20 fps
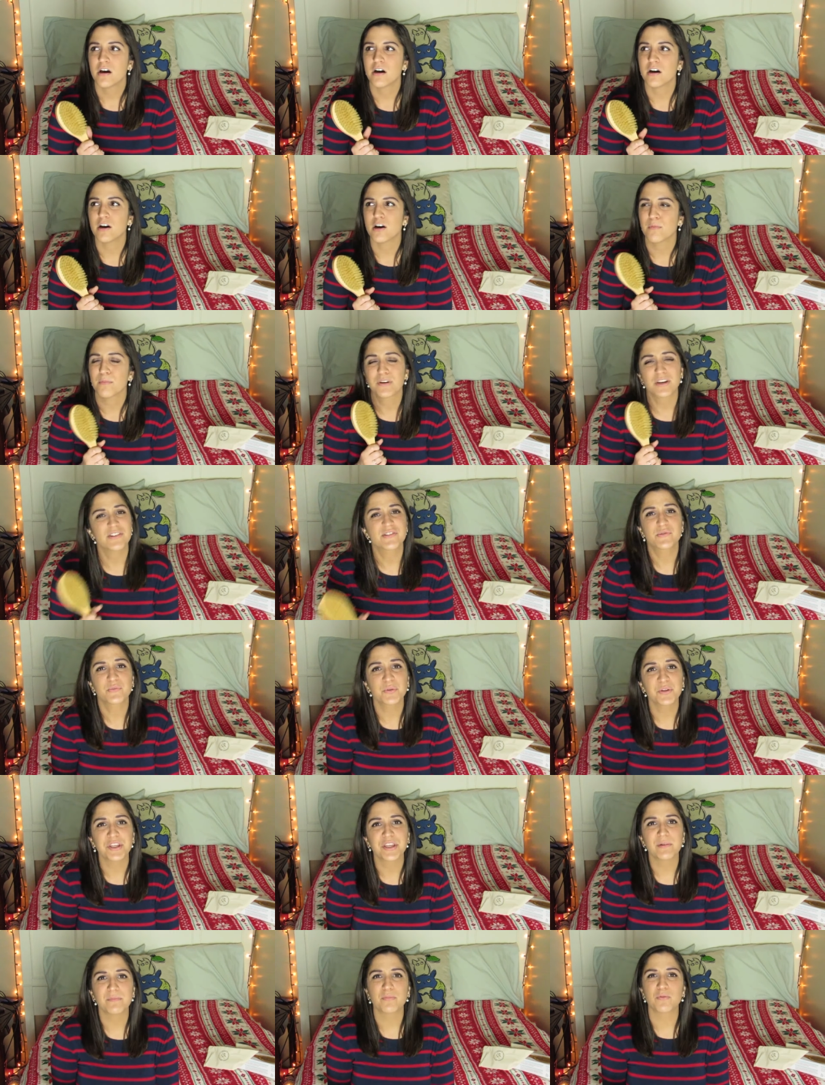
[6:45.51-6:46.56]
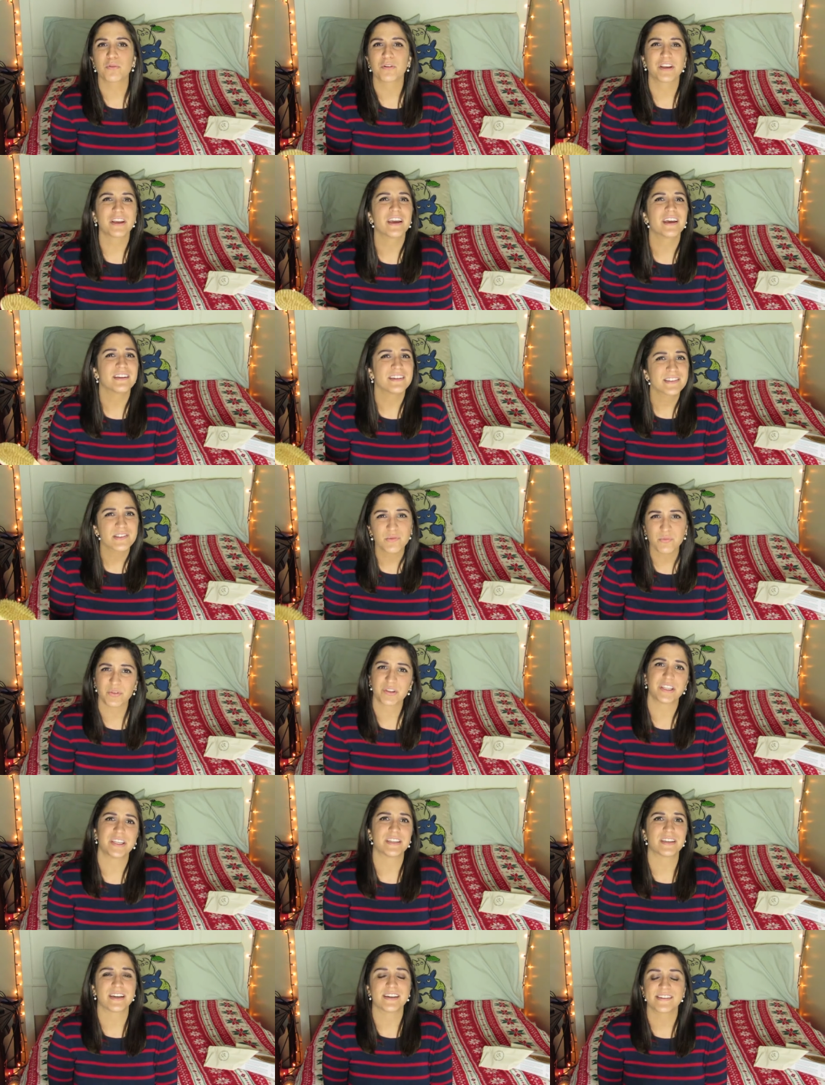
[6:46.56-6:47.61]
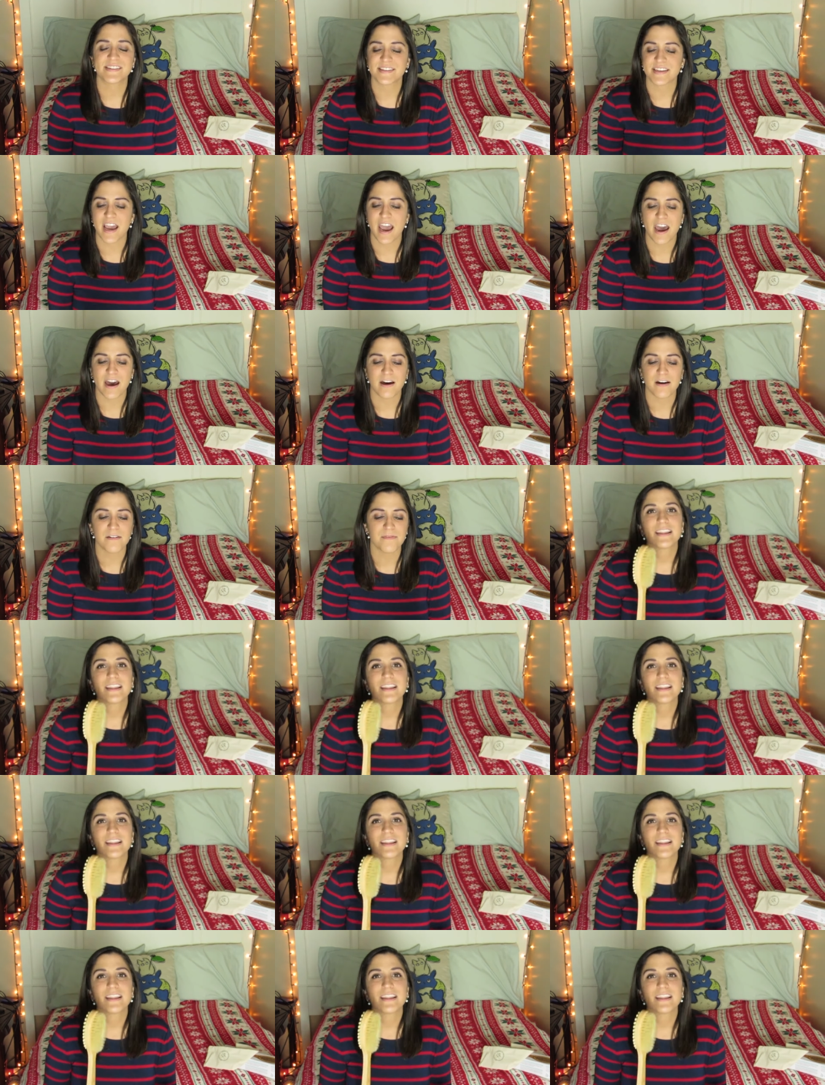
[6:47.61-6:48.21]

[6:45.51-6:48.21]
um, but it's really important and it's really nice to have.